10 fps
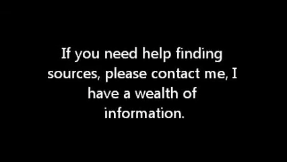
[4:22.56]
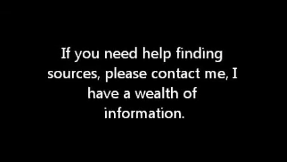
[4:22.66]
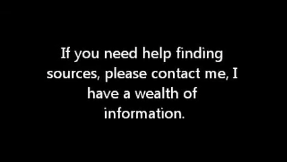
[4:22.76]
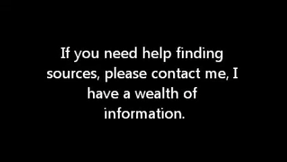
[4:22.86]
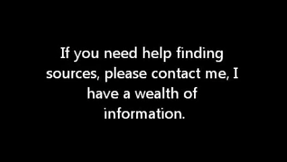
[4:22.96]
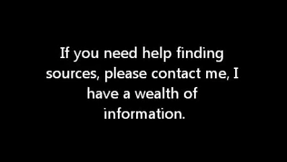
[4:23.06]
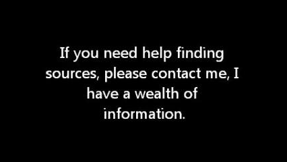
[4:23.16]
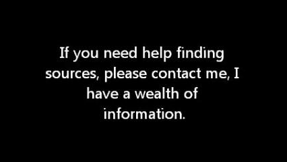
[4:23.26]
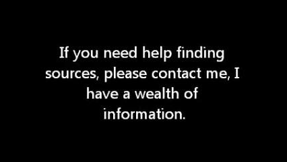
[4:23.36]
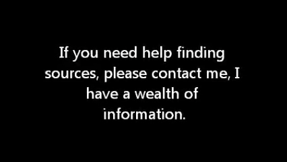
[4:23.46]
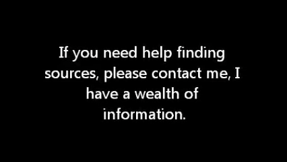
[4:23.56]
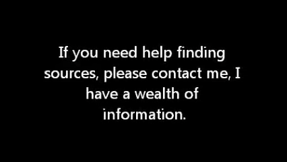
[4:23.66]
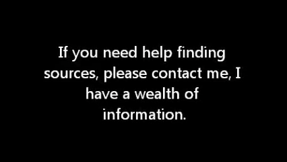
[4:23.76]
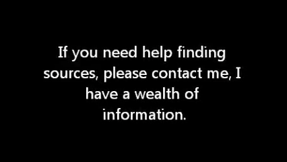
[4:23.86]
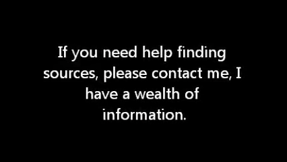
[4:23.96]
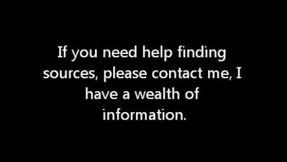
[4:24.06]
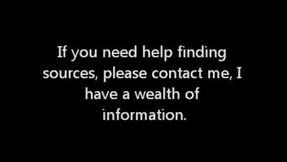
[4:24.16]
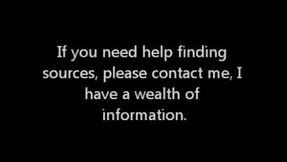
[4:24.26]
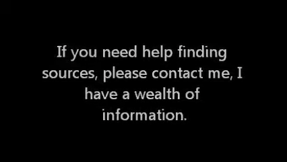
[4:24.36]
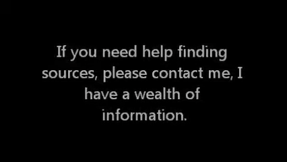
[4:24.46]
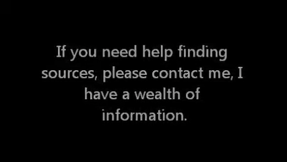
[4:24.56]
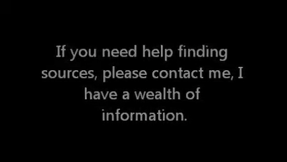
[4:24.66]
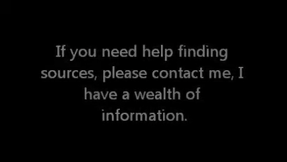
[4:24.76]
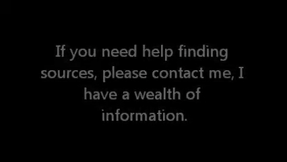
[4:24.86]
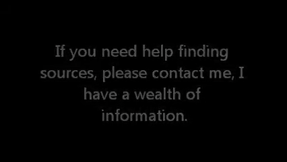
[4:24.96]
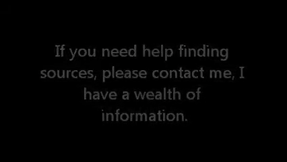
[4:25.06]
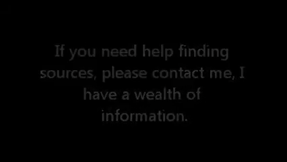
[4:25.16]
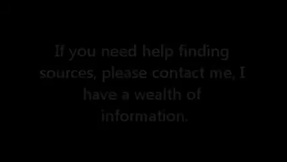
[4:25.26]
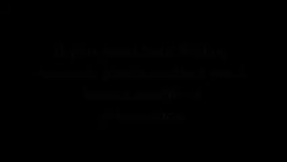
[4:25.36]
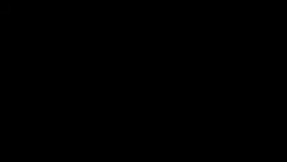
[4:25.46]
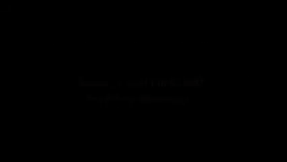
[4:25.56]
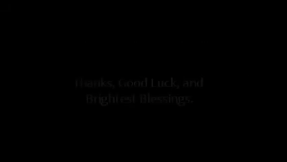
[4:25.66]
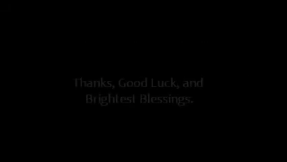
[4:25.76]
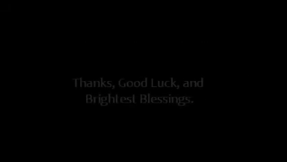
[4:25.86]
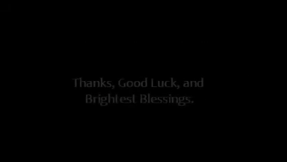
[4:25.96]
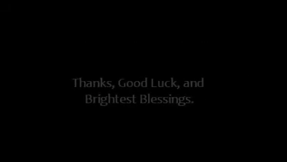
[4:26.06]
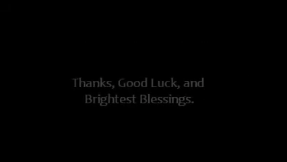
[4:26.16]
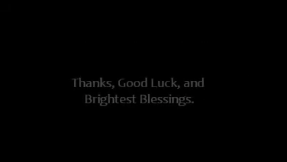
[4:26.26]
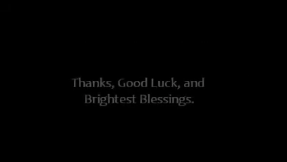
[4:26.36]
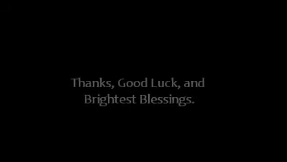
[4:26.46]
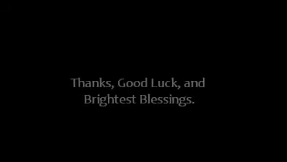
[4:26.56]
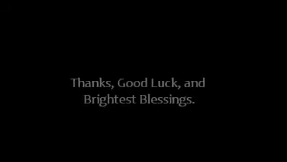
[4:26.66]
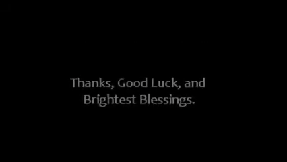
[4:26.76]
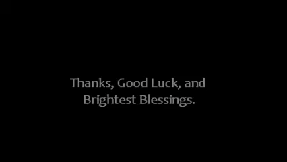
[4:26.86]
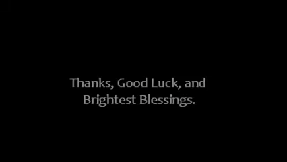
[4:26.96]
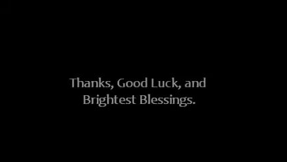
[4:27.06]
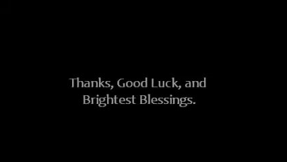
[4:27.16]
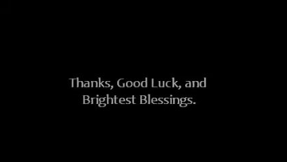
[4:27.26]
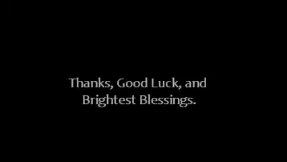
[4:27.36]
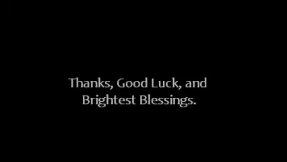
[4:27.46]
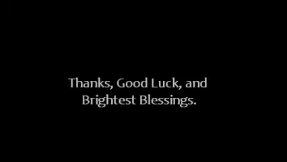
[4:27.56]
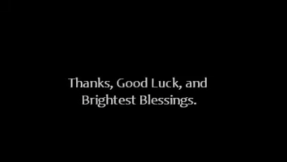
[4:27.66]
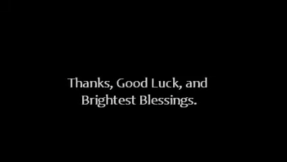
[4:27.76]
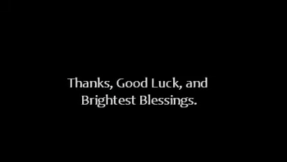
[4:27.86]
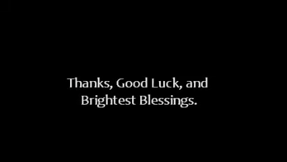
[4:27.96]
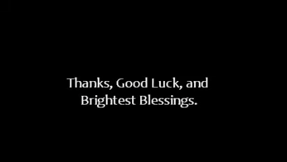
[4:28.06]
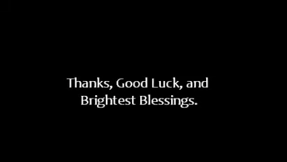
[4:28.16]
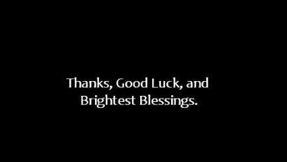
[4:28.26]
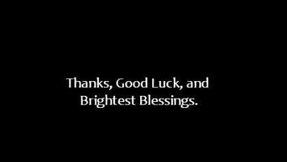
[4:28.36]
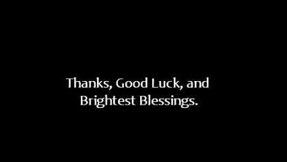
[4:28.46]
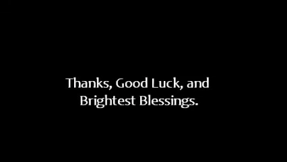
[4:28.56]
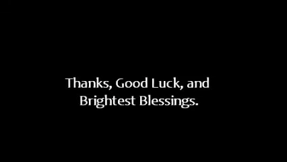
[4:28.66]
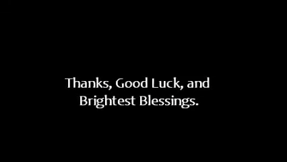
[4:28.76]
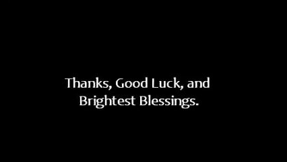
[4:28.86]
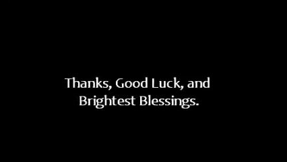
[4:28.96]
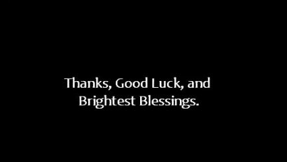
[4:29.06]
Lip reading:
[unreadable: no face in view]